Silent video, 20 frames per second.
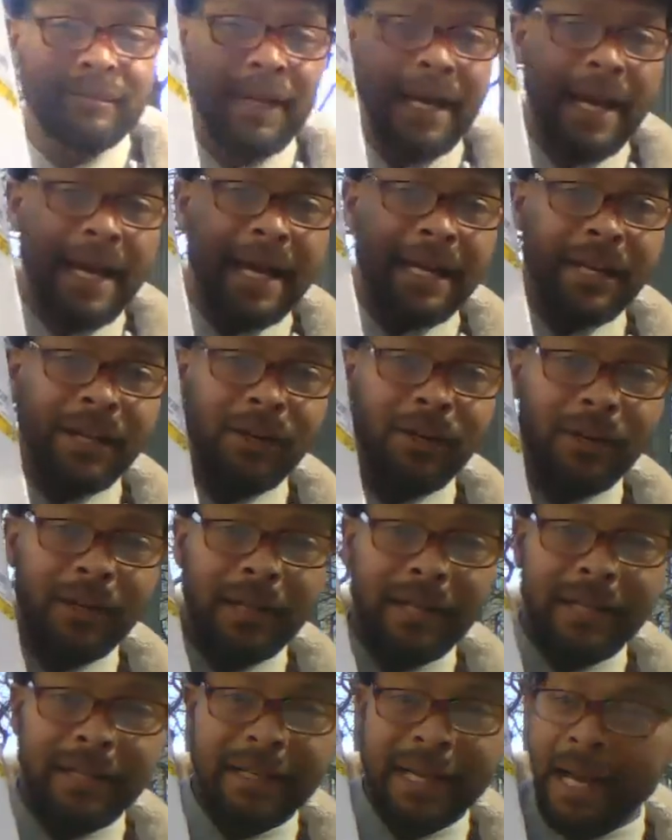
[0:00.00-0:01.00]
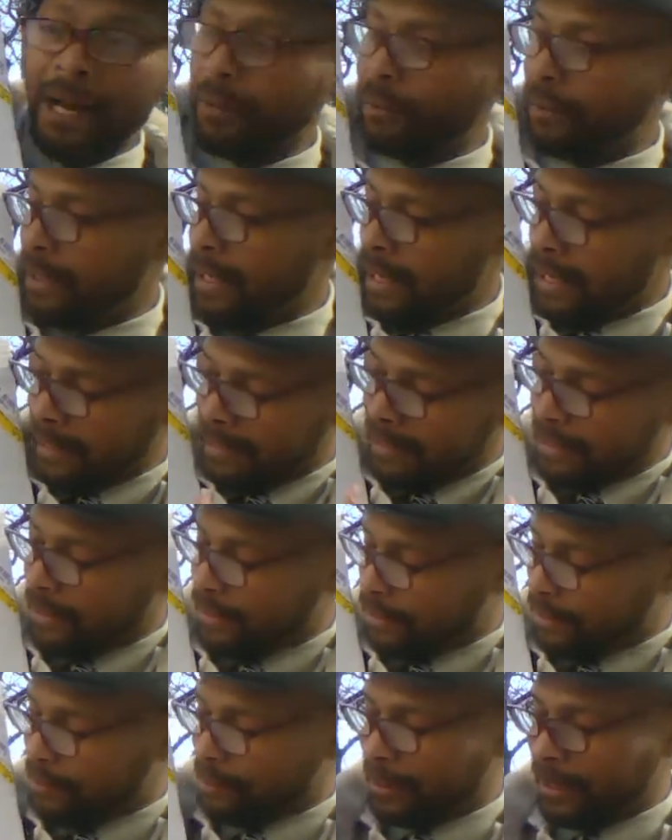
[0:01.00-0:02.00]
I had it all outlined
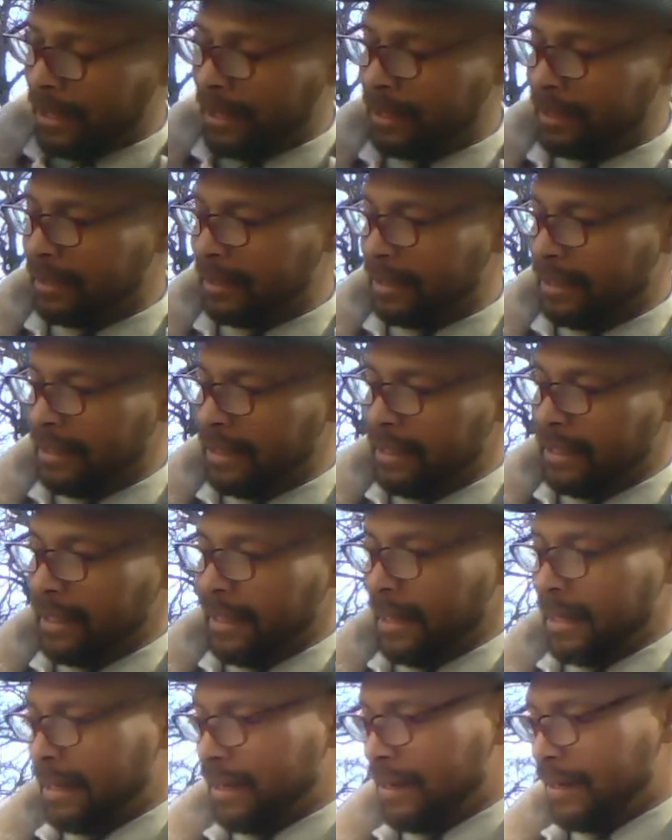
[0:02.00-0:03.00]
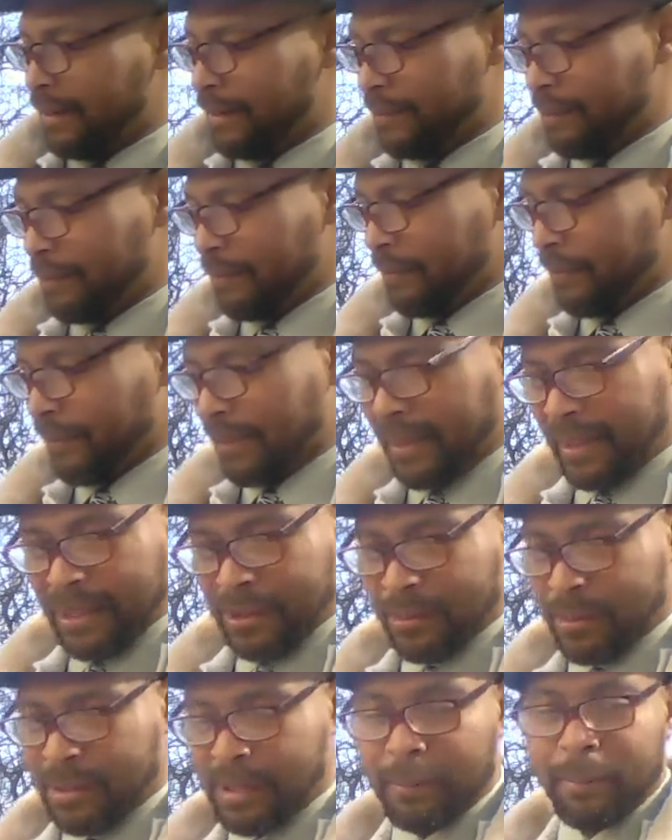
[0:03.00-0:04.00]
here, but
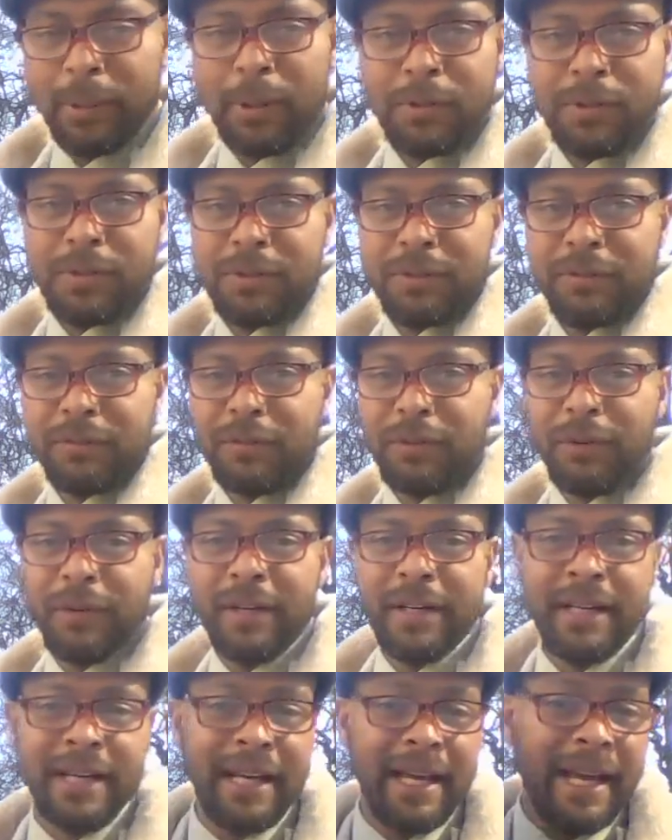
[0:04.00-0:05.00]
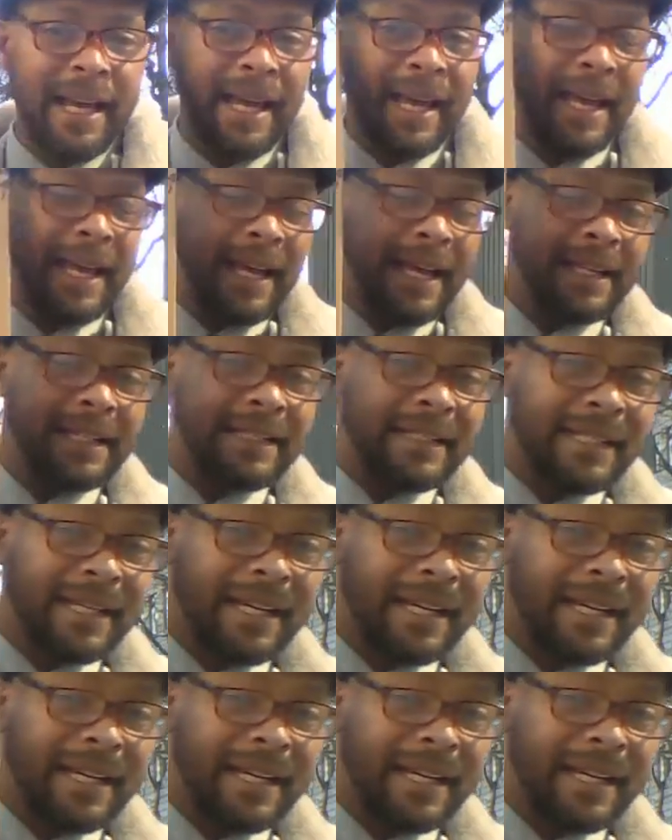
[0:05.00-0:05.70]
this was the poster for it, and